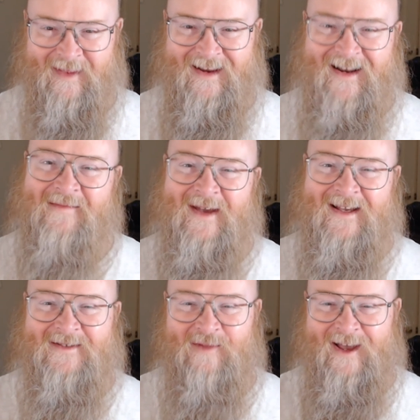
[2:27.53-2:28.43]
And let me
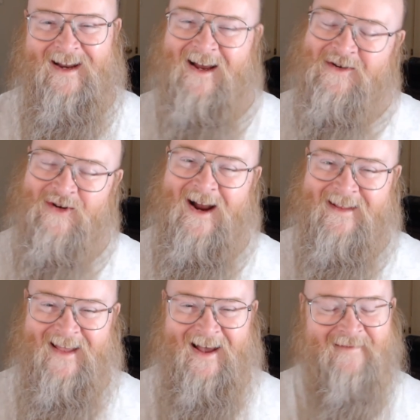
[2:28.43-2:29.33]
explain. I
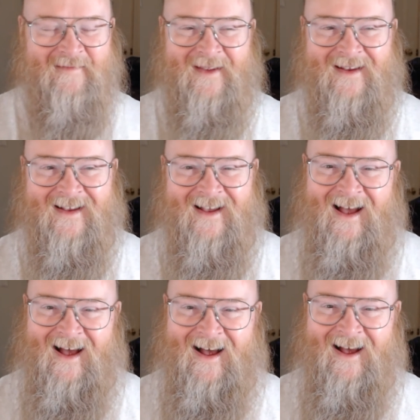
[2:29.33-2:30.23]
tried
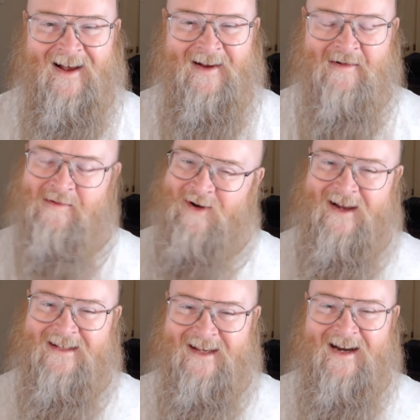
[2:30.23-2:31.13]
that.
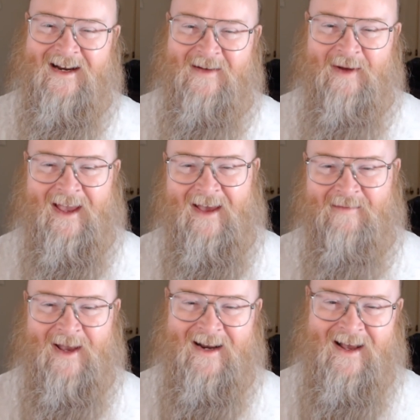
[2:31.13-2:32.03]
Tried setting up a
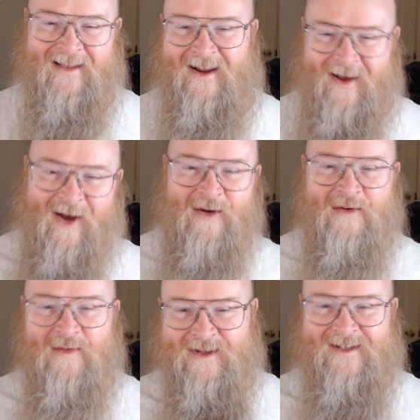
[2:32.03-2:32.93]
campaign. I thought,
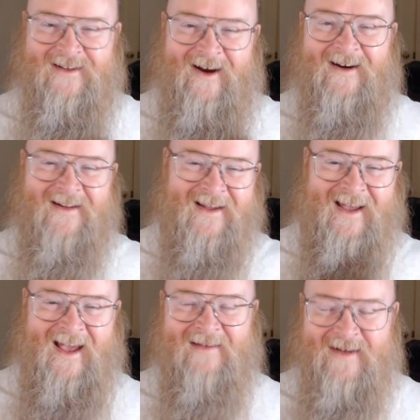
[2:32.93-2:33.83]
oh, we'll start the
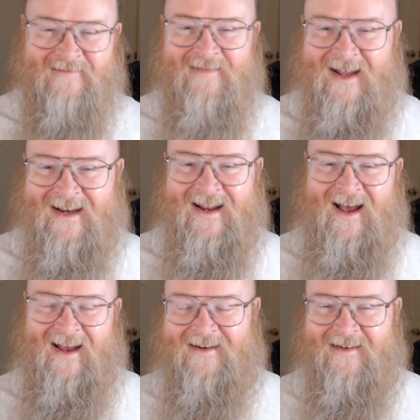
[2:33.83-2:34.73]
game at
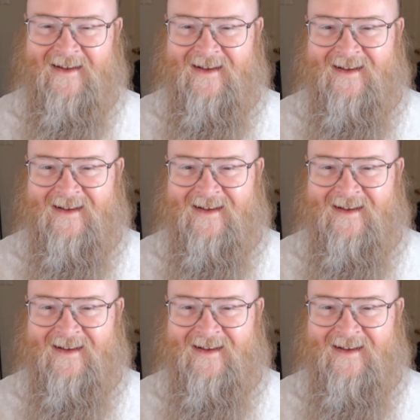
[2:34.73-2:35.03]
midnight.